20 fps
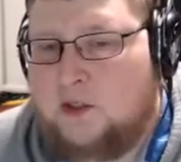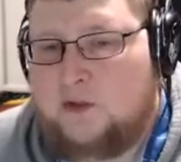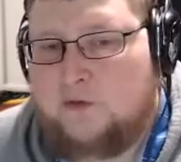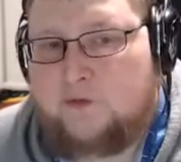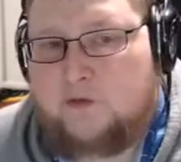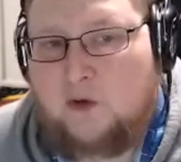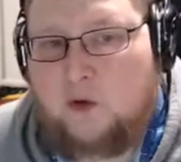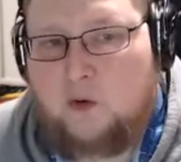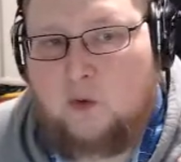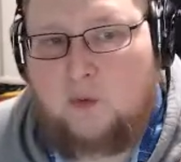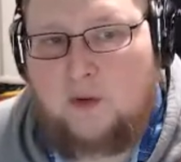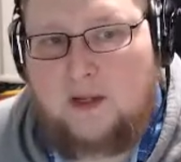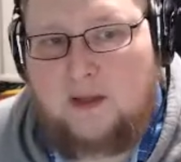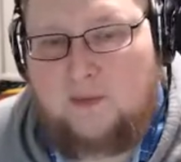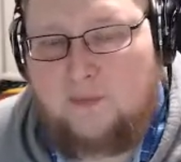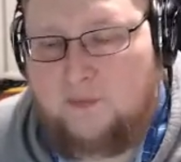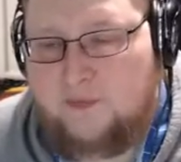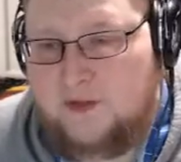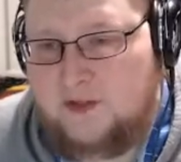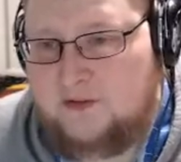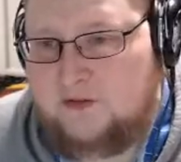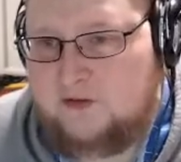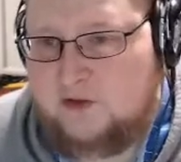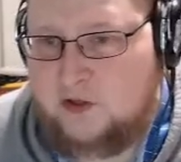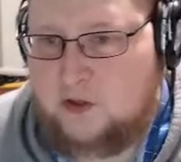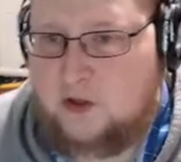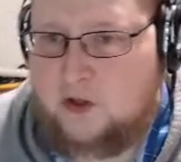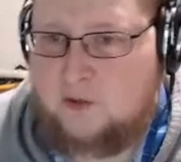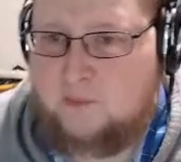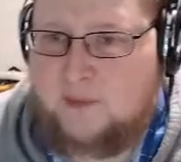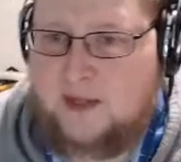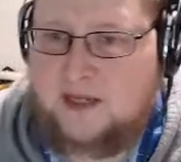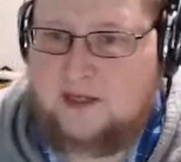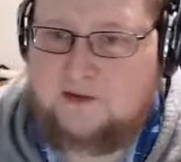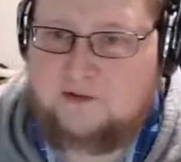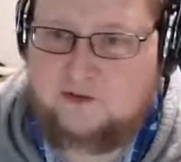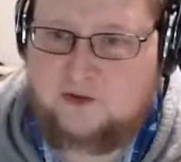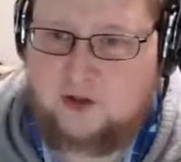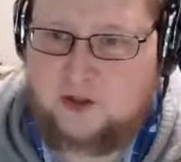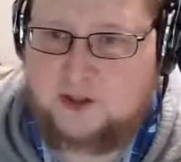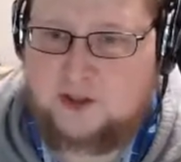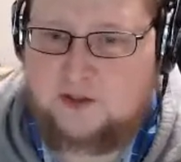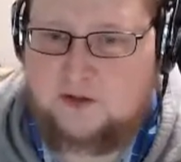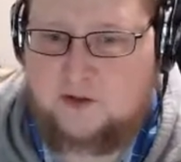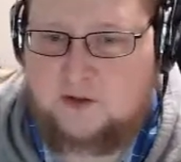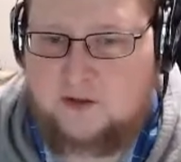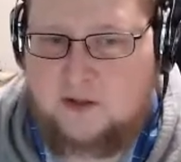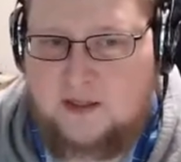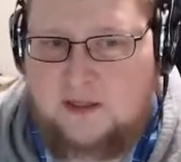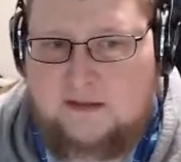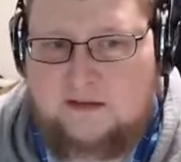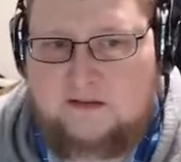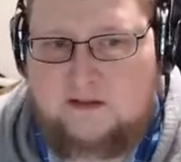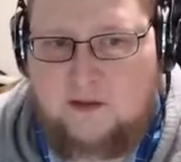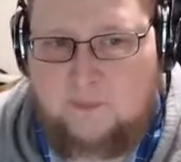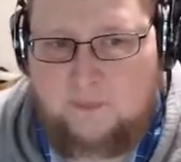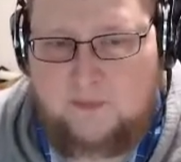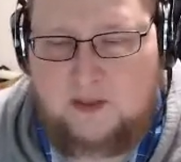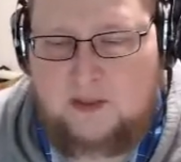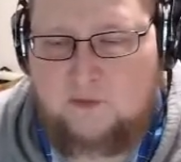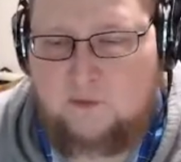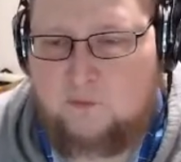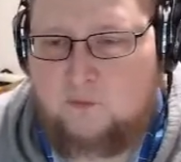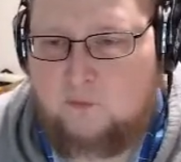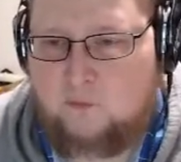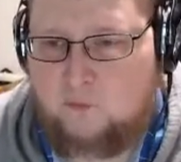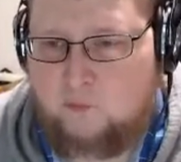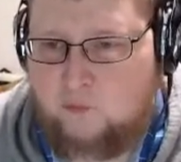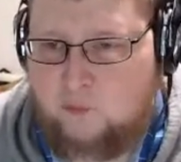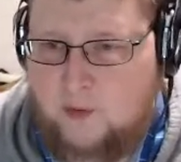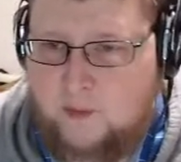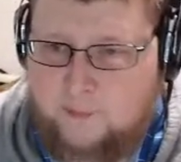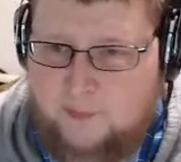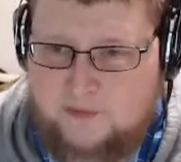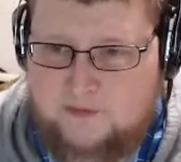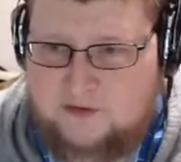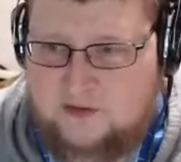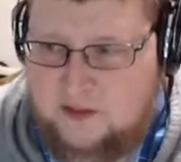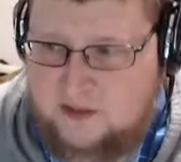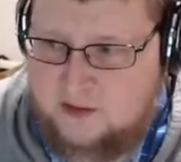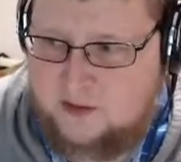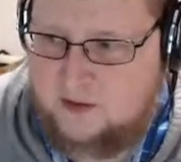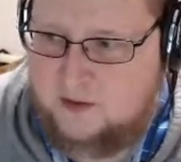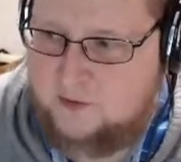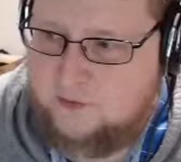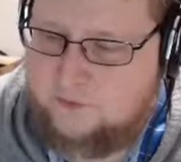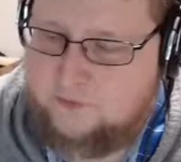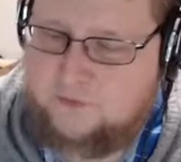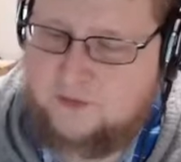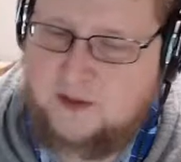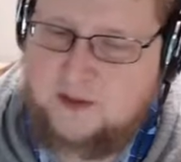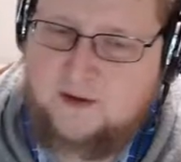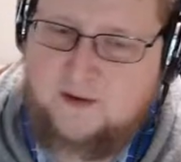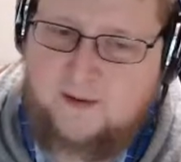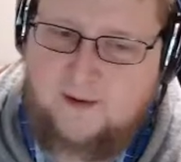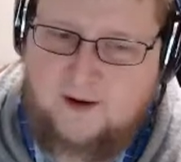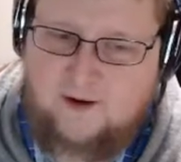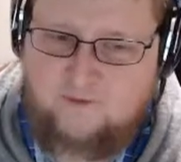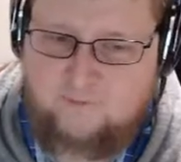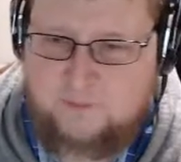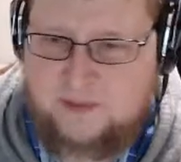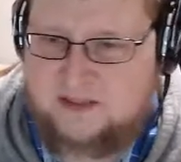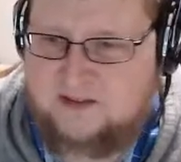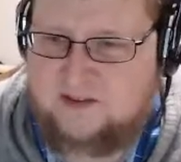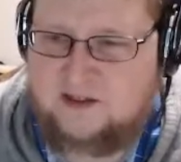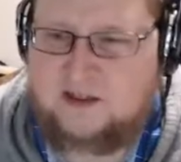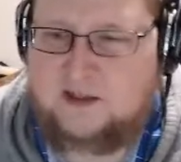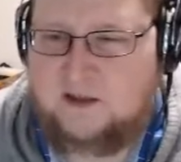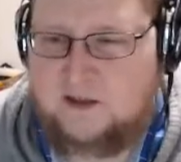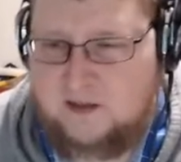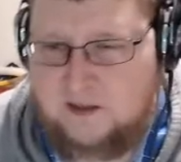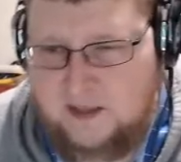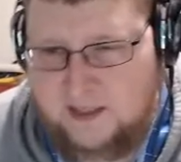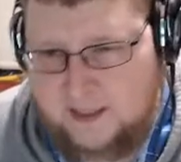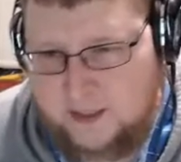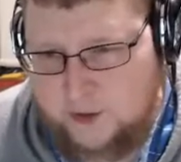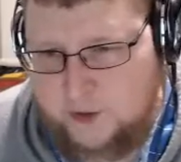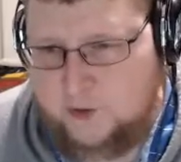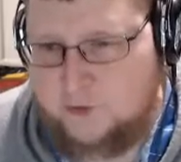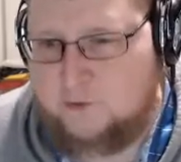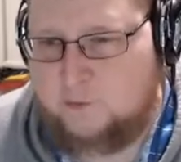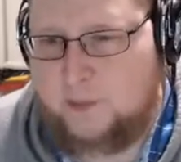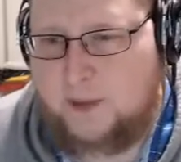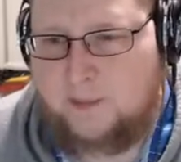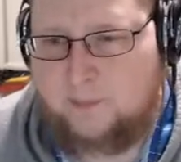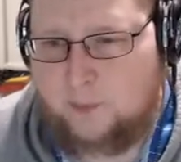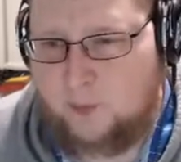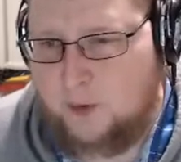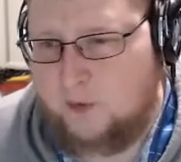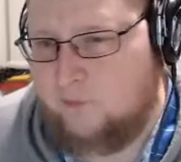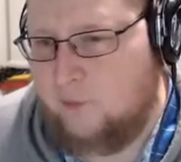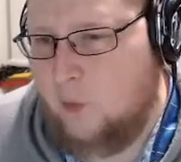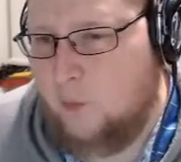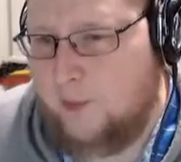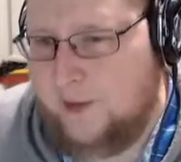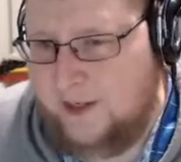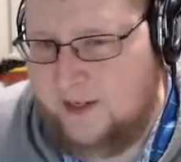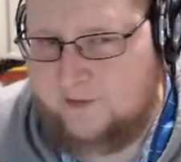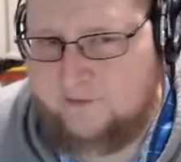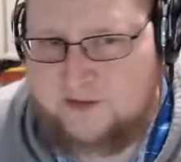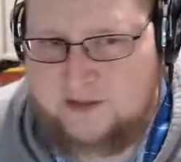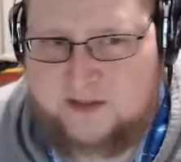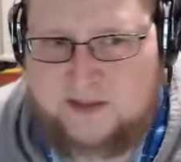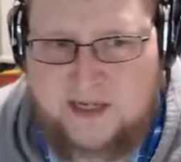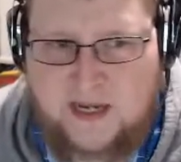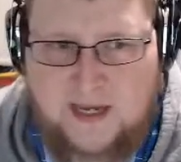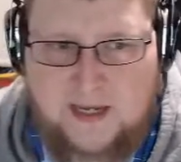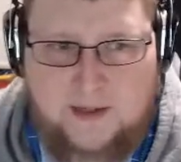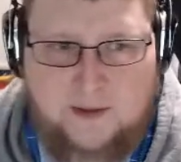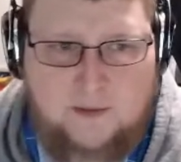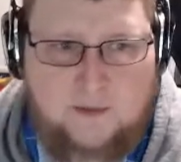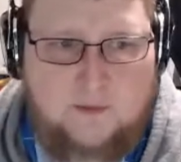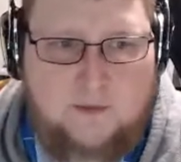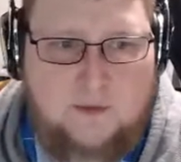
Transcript: So, in this term, a circular is something representative of basically like a newspaper of what we have today.